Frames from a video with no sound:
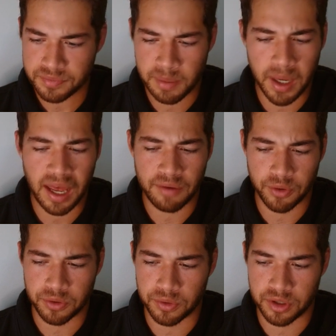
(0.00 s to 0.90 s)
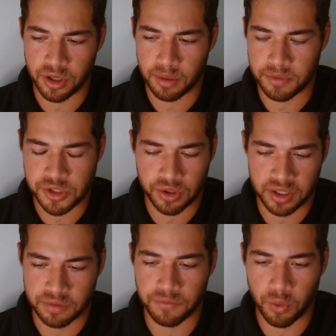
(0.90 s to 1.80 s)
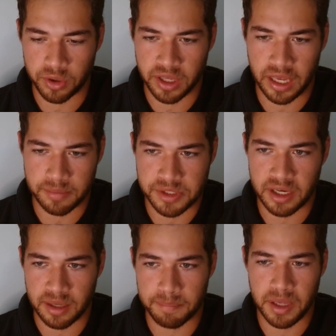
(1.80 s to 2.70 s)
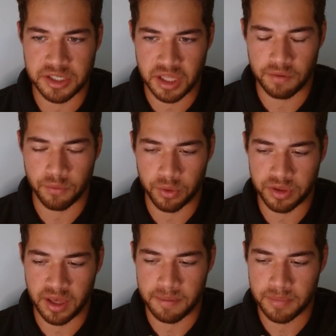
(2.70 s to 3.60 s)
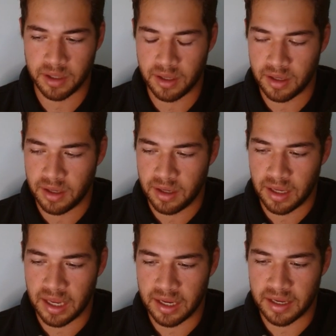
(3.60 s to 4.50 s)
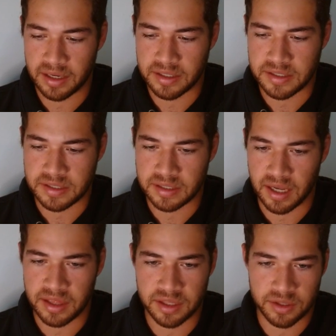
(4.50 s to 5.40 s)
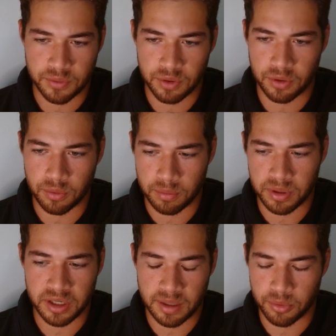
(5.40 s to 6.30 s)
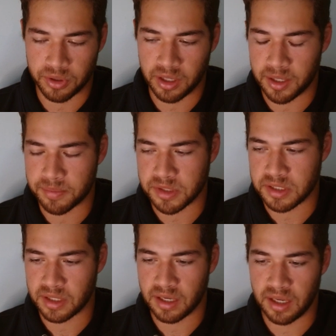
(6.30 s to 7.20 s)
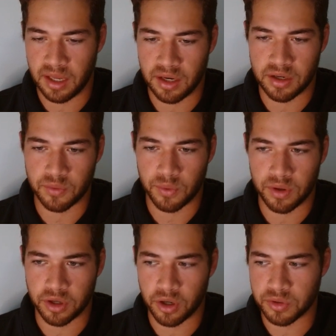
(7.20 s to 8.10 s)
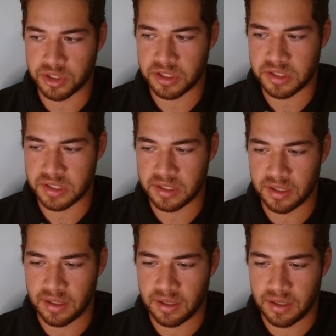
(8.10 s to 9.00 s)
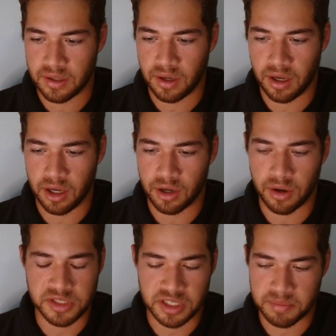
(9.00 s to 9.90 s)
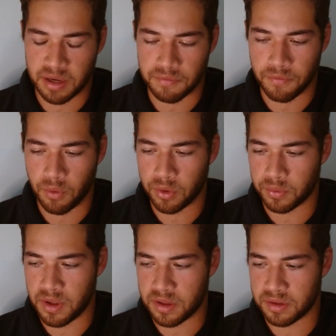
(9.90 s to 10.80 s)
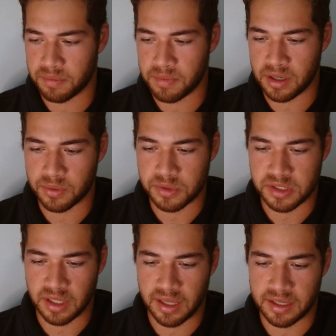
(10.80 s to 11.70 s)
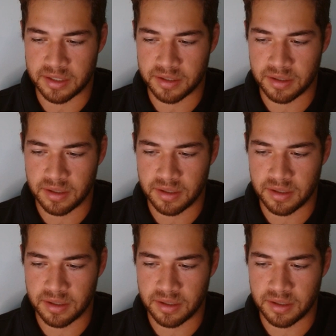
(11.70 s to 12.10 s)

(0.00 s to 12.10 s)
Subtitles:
About halfway through the year, I started like the 4 games, and I got benched in that 4th game. And I think we were playing a couple games, and one of the coaches I was texting back and forth with, and he was like,